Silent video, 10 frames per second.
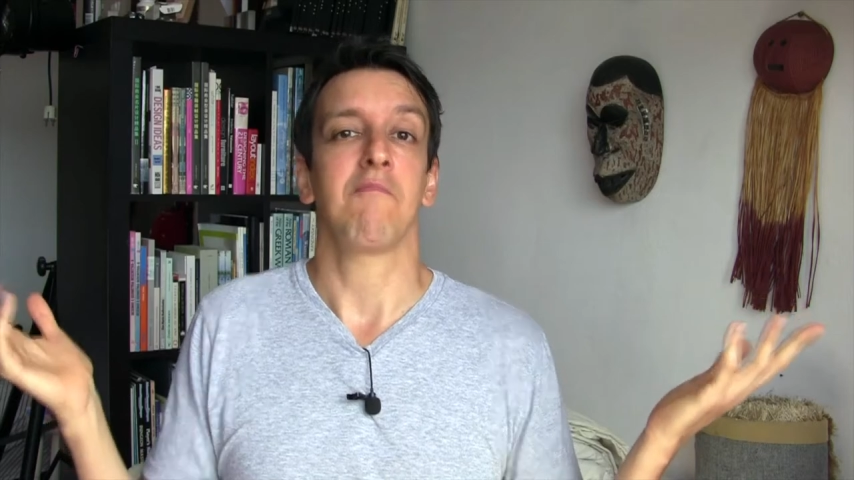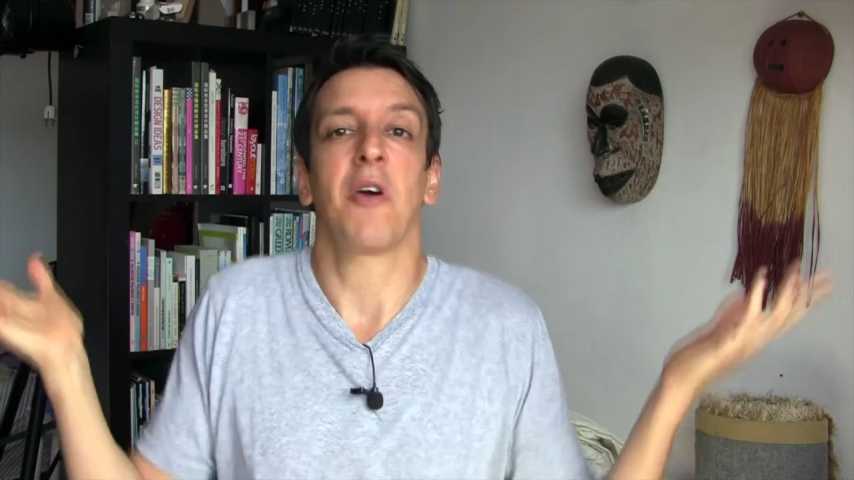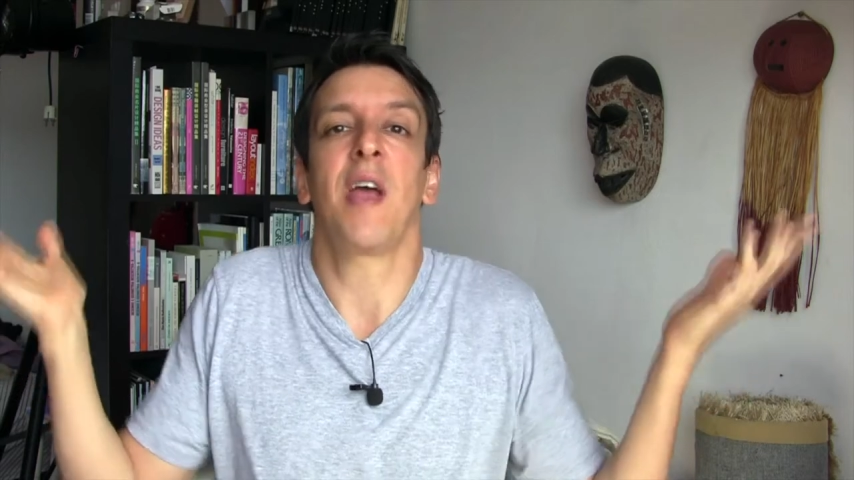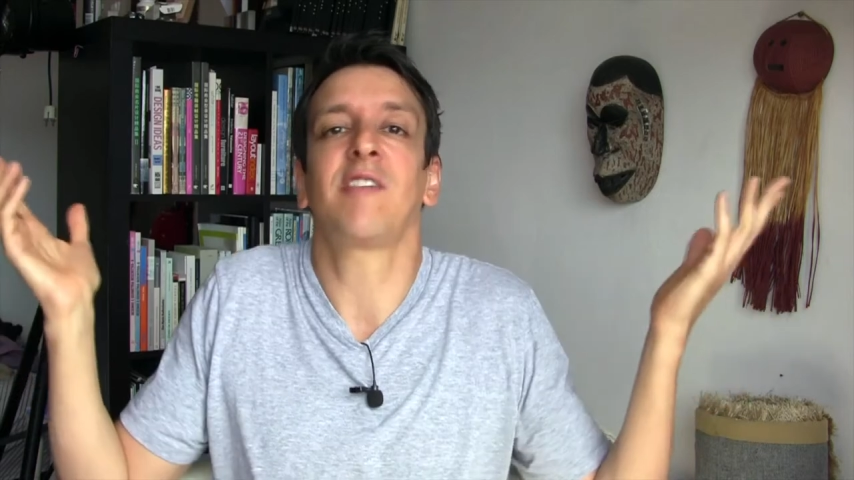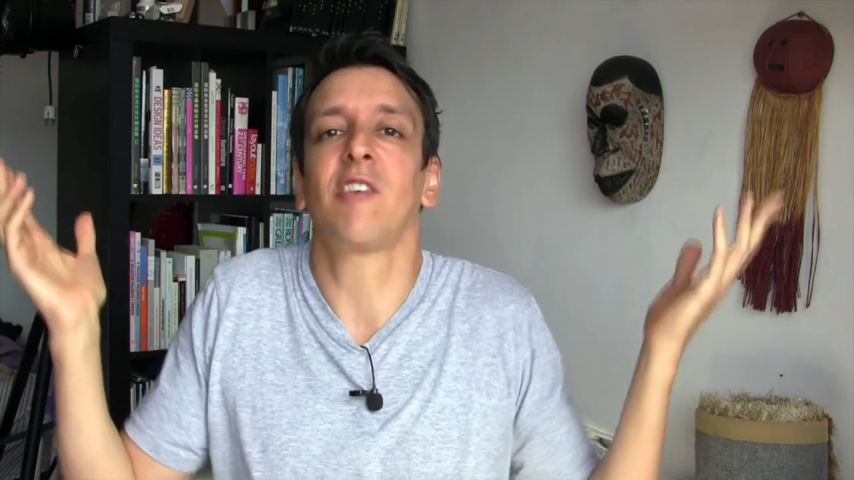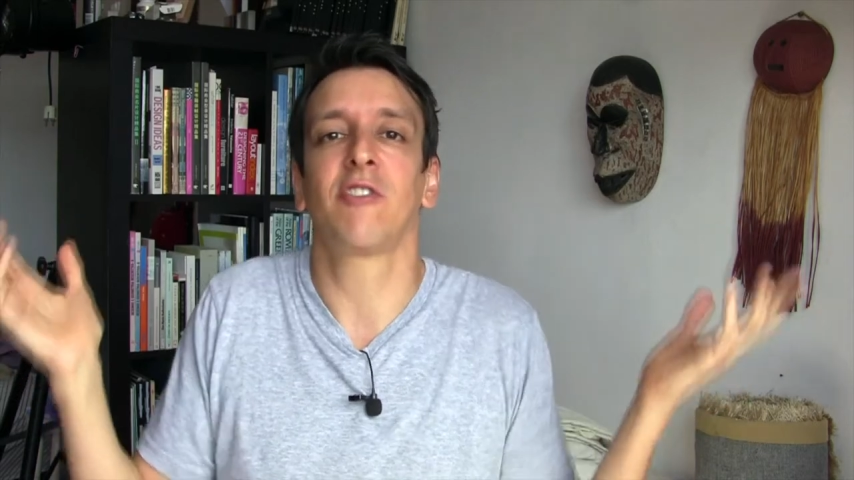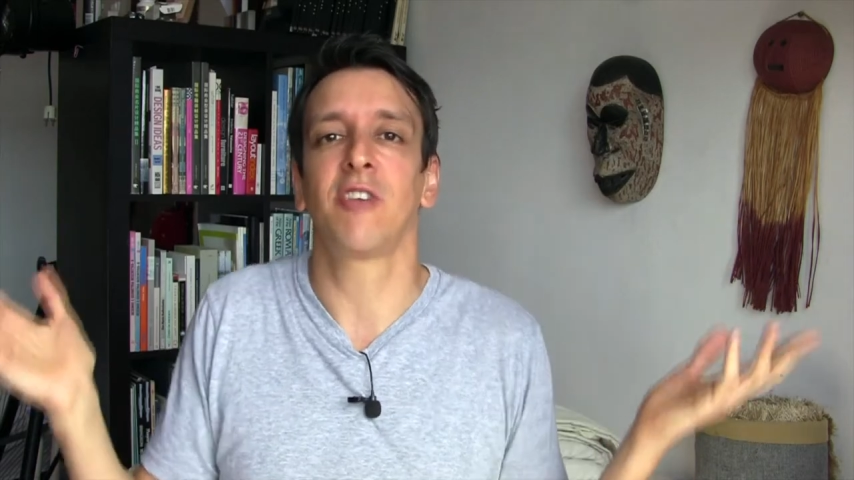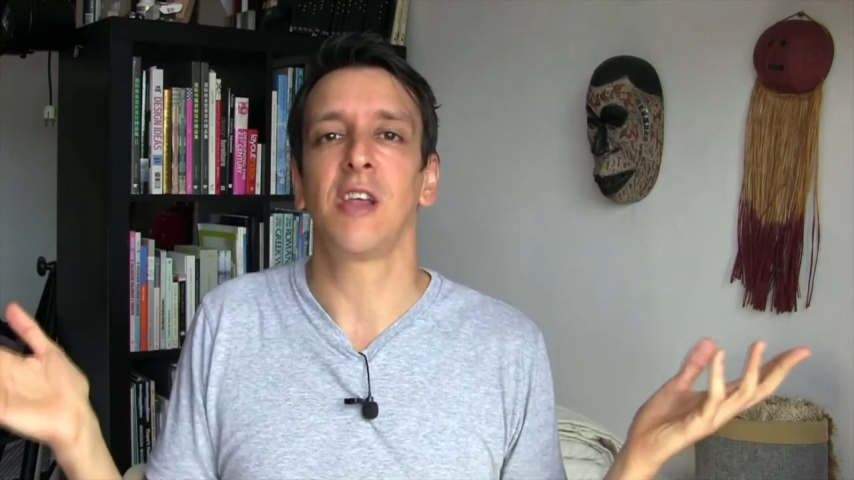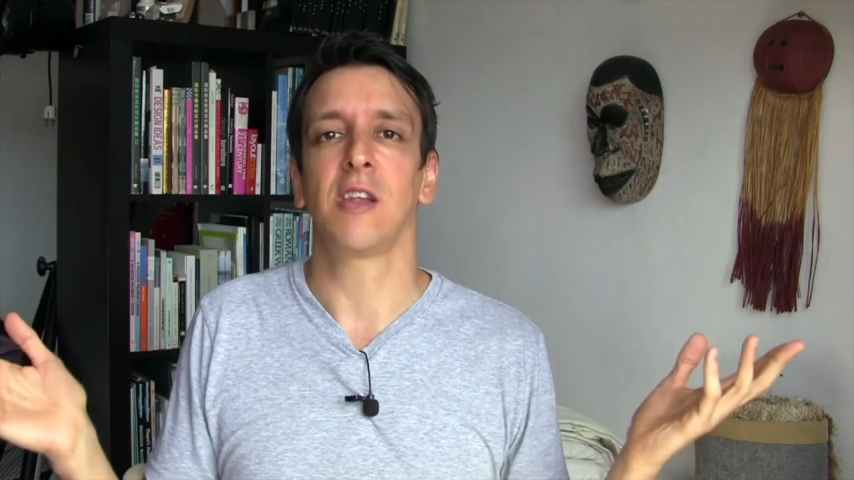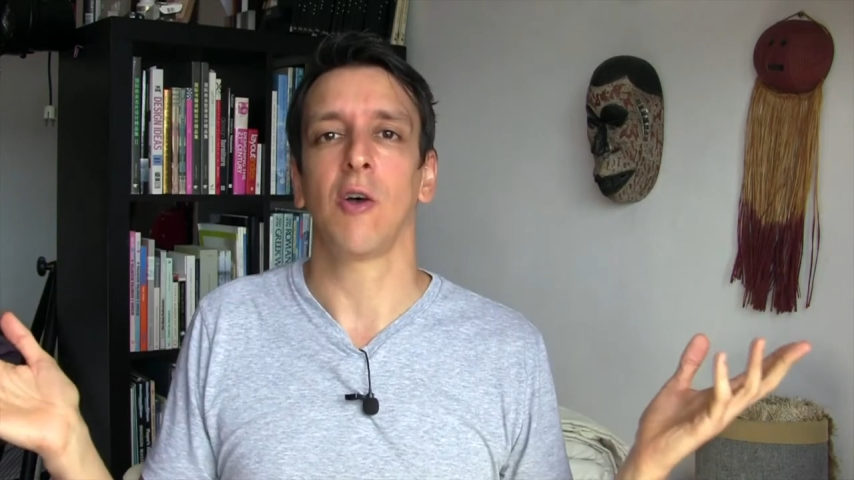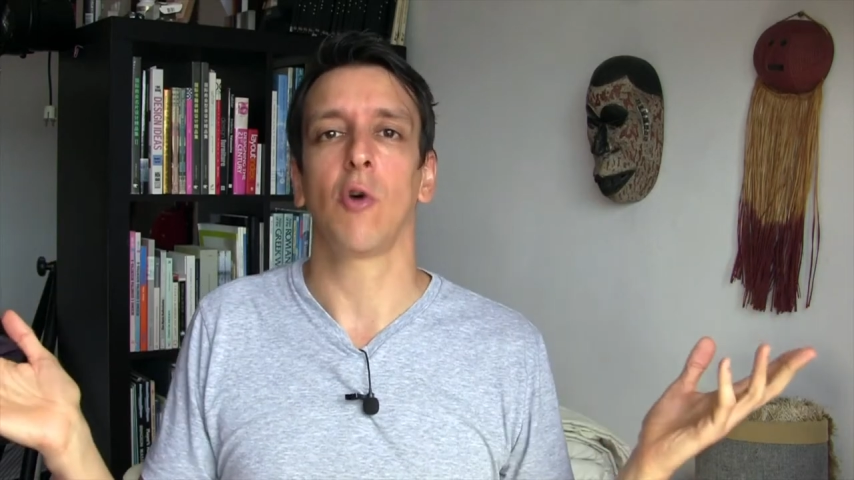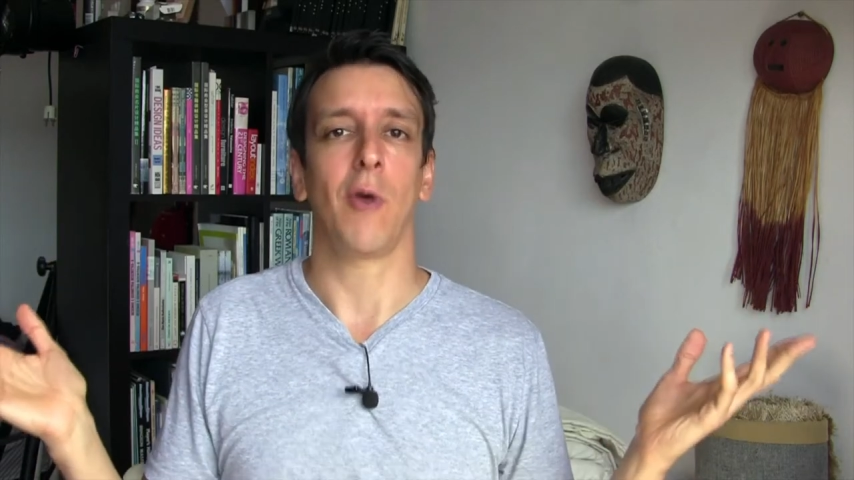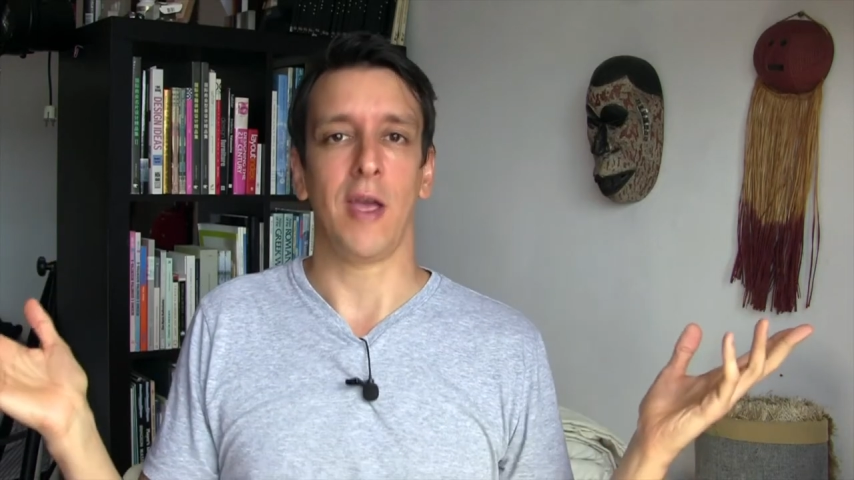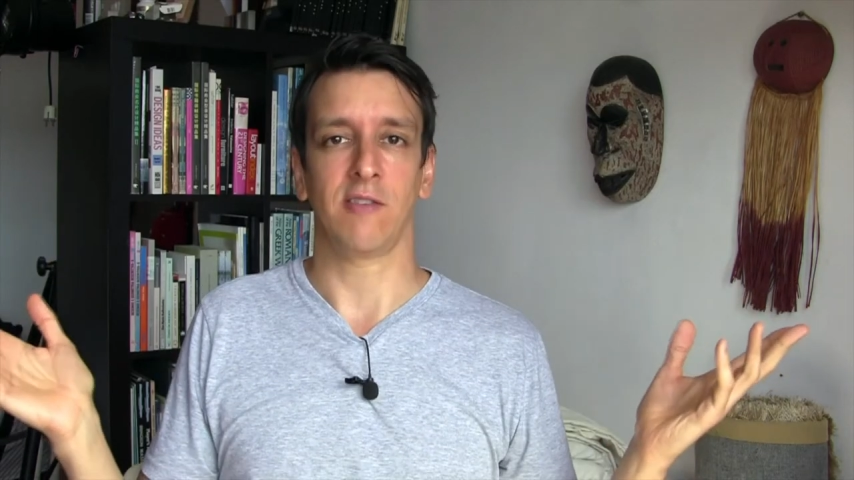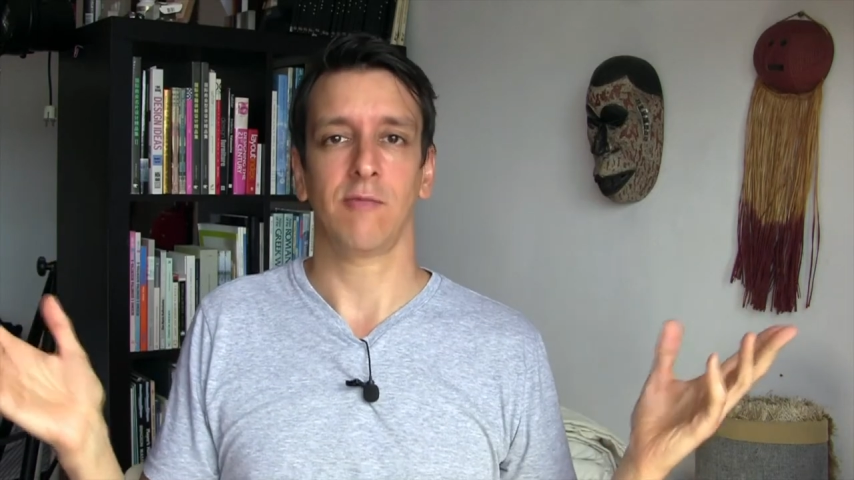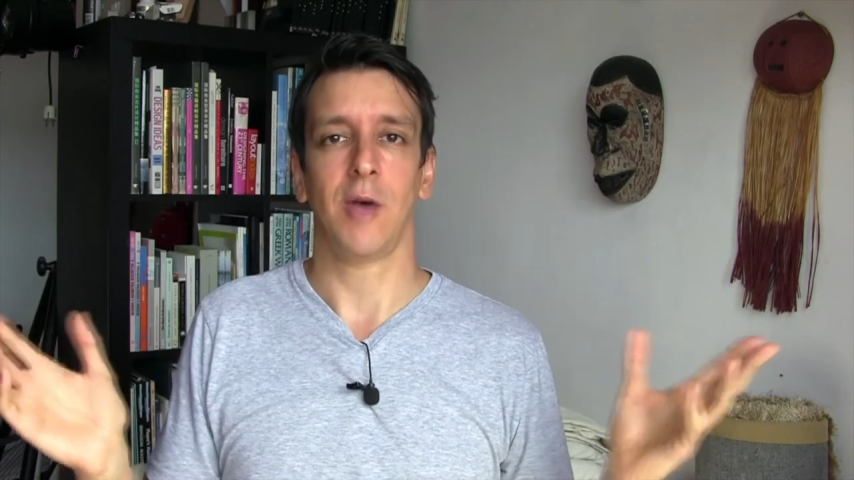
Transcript: our ancestors didn't eat whole grains,